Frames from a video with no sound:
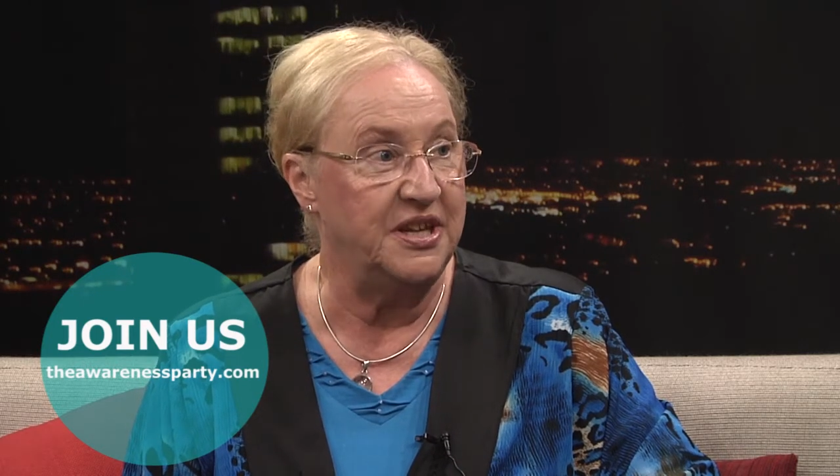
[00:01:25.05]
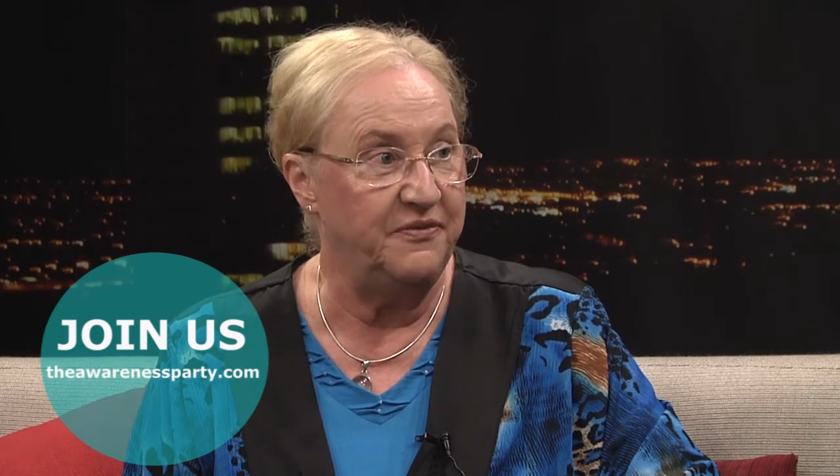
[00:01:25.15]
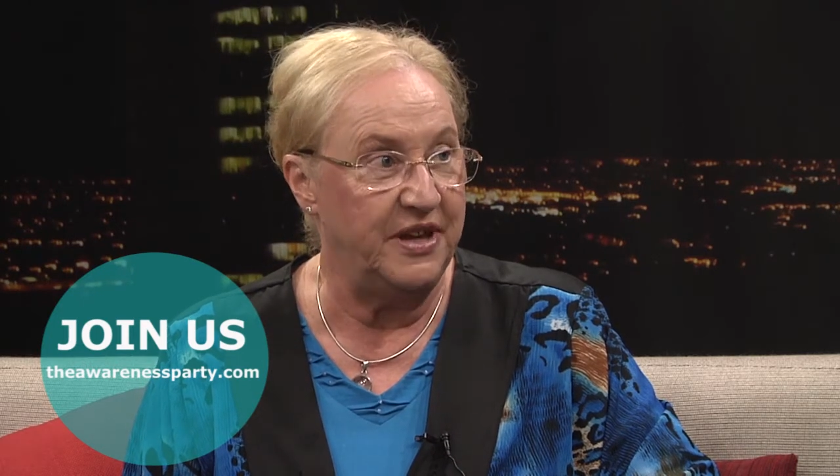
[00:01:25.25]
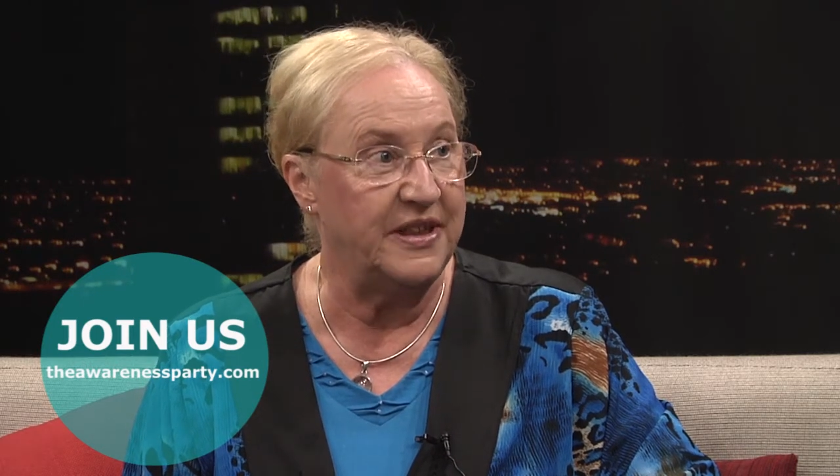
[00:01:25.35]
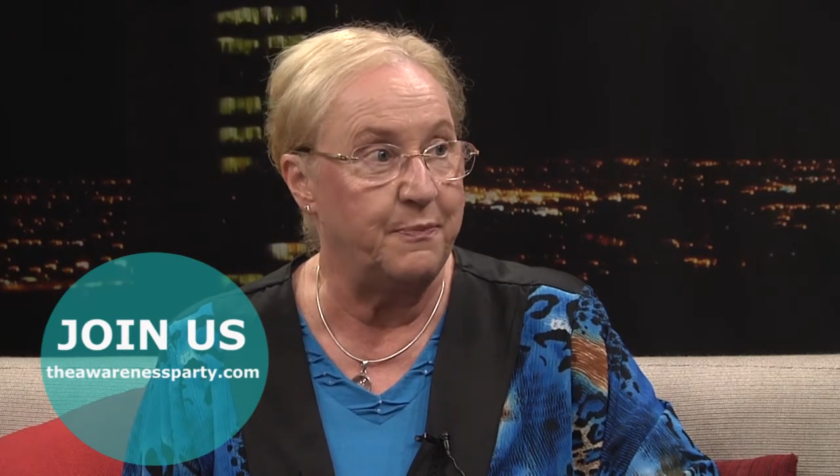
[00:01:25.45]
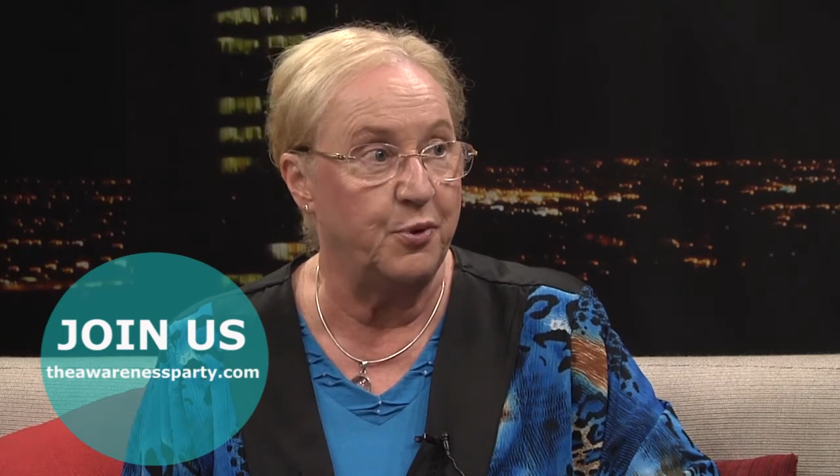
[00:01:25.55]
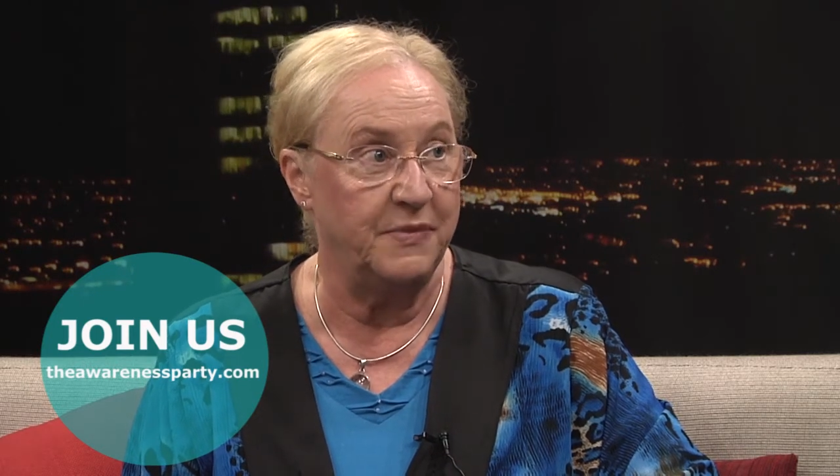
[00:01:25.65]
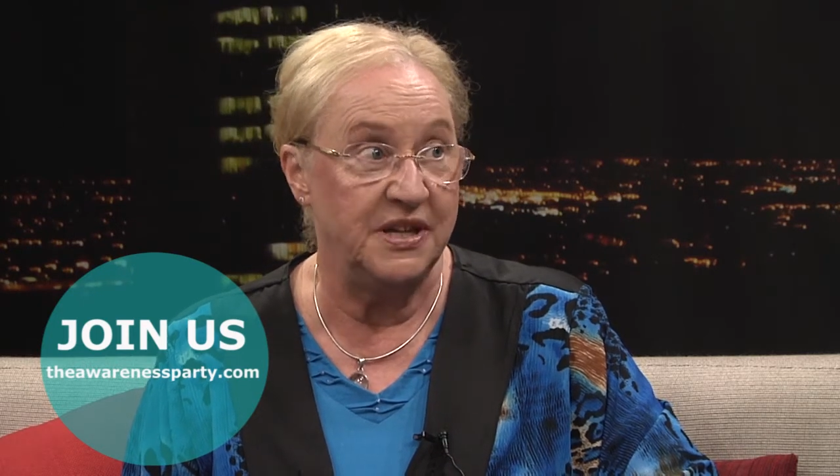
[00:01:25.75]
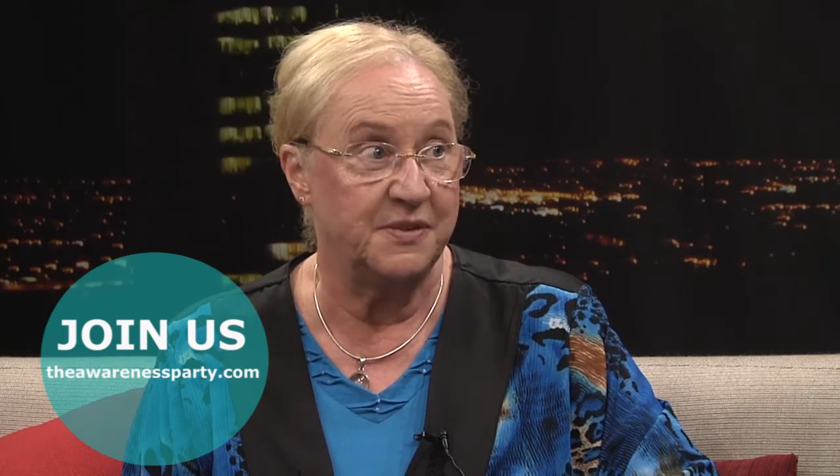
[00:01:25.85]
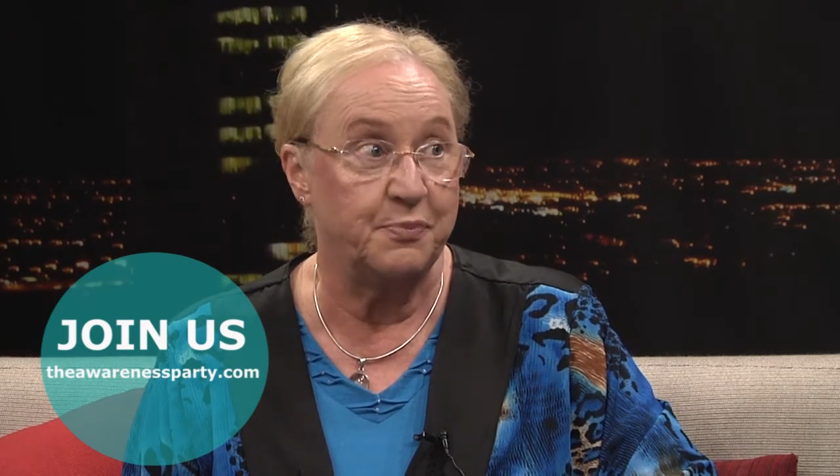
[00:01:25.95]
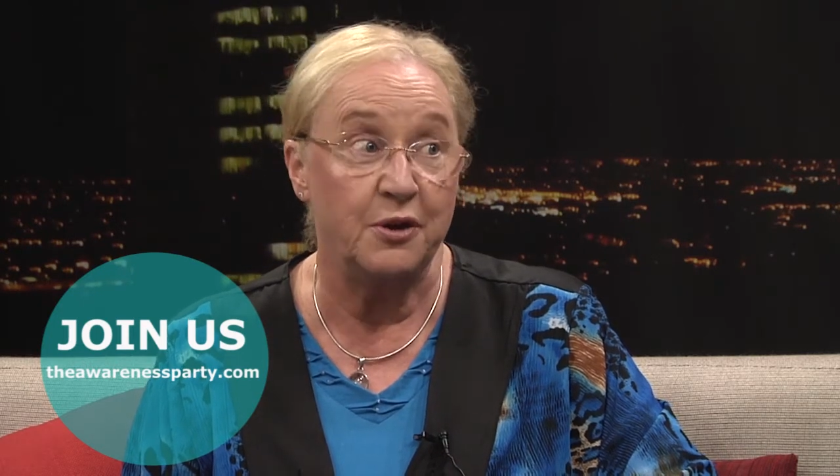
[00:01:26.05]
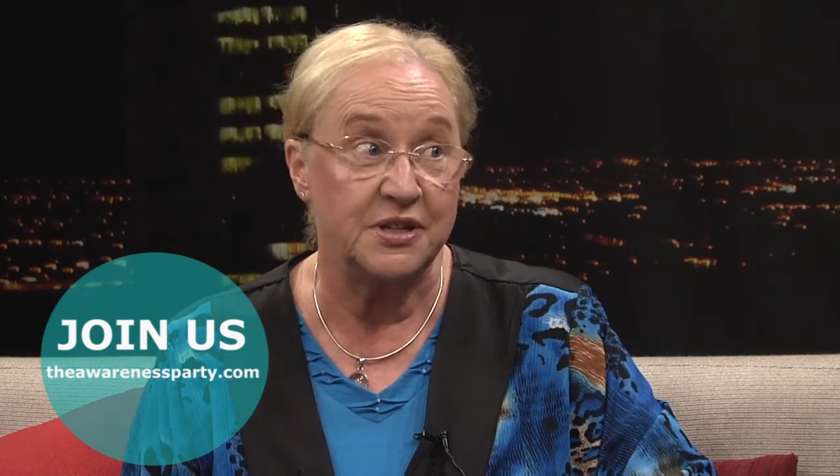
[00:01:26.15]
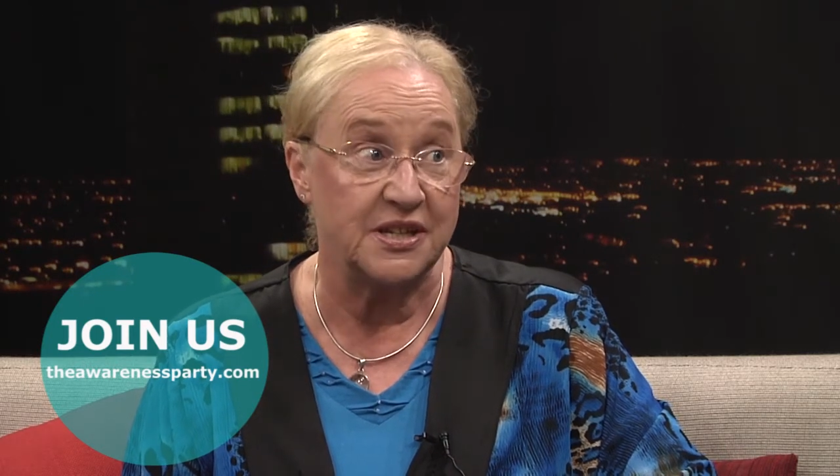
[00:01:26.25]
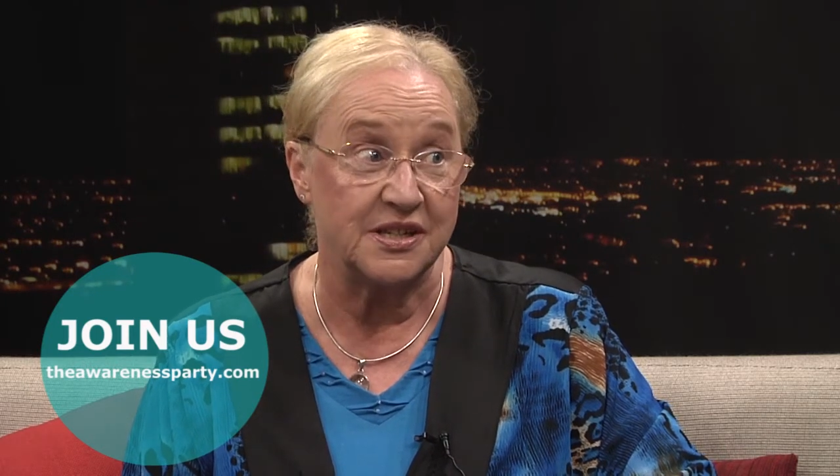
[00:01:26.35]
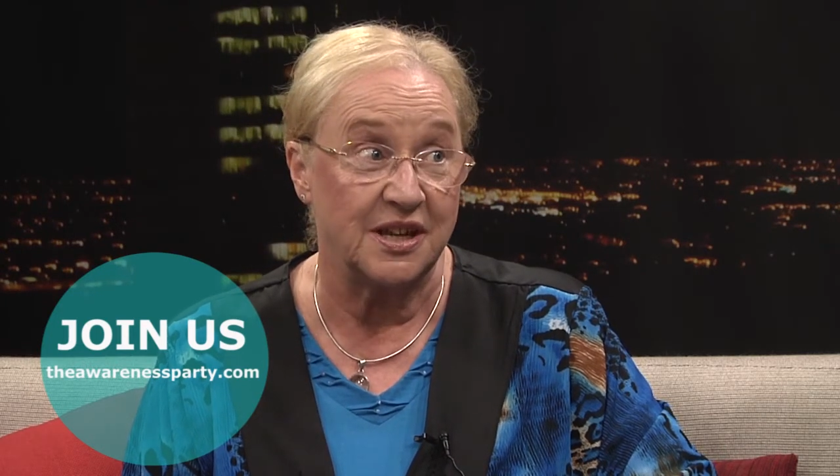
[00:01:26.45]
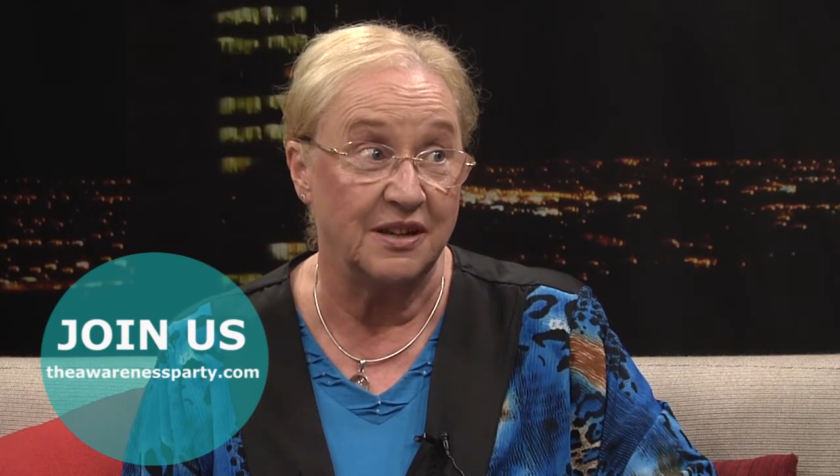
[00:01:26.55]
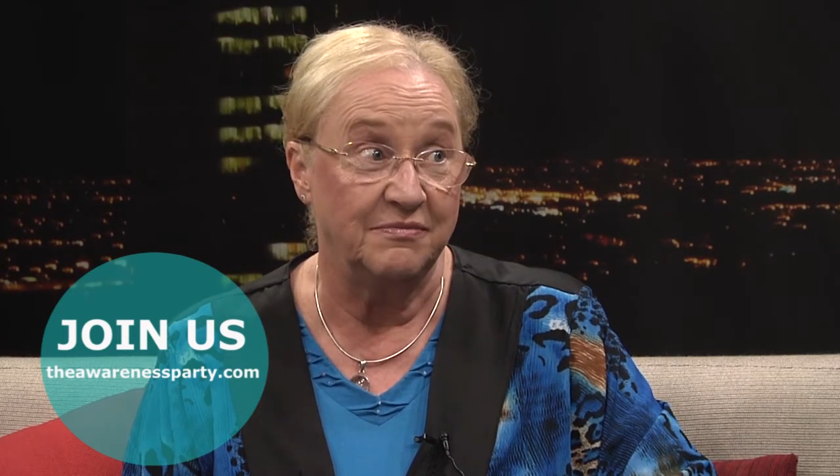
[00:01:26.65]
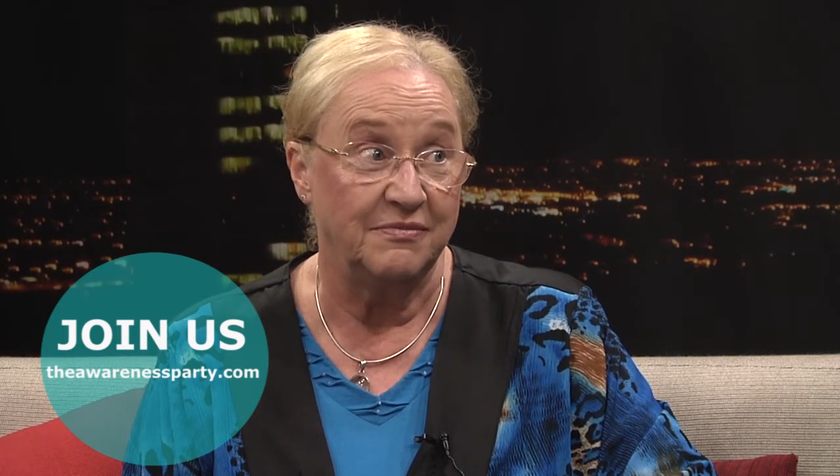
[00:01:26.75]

TV they put me as a protester.